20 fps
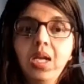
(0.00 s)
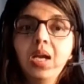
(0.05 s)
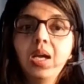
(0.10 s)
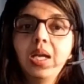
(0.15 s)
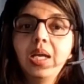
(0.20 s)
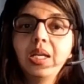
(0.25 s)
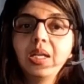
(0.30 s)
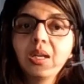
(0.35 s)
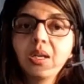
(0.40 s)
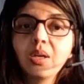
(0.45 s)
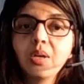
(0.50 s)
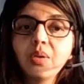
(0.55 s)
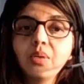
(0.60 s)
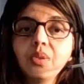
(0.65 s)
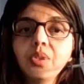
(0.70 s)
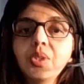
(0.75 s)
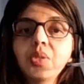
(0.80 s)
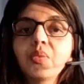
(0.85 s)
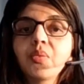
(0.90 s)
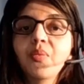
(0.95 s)

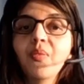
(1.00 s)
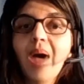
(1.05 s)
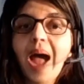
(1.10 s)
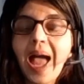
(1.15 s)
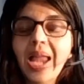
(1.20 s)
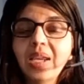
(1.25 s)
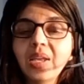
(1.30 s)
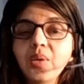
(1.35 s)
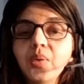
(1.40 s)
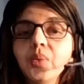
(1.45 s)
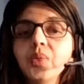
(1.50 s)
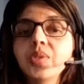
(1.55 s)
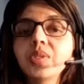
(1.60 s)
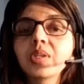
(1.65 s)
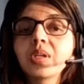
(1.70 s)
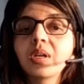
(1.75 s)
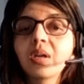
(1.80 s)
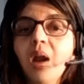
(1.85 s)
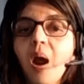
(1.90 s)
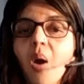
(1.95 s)
Includes values,
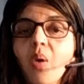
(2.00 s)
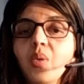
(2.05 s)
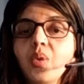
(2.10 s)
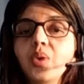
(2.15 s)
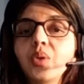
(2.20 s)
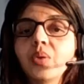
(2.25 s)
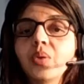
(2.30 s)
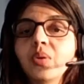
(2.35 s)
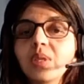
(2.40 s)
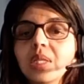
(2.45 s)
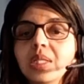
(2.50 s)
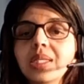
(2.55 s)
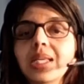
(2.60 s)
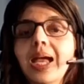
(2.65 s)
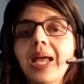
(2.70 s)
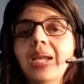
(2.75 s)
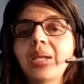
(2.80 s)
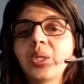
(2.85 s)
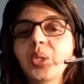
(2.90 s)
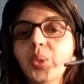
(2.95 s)
ground rules,
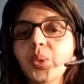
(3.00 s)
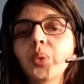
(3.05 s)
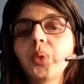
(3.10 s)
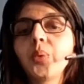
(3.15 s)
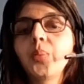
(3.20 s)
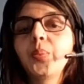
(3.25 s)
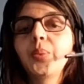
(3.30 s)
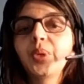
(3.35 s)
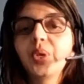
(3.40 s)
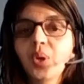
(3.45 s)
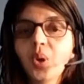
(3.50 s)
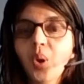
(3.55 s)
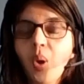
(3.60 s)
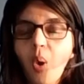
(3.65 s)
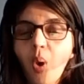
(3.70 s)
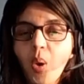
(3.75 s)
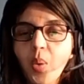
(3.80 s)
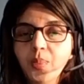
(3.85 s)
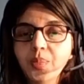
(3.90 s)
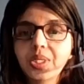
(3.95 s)
and group
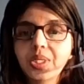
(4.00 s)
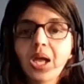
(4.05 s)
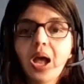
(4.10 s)
norms.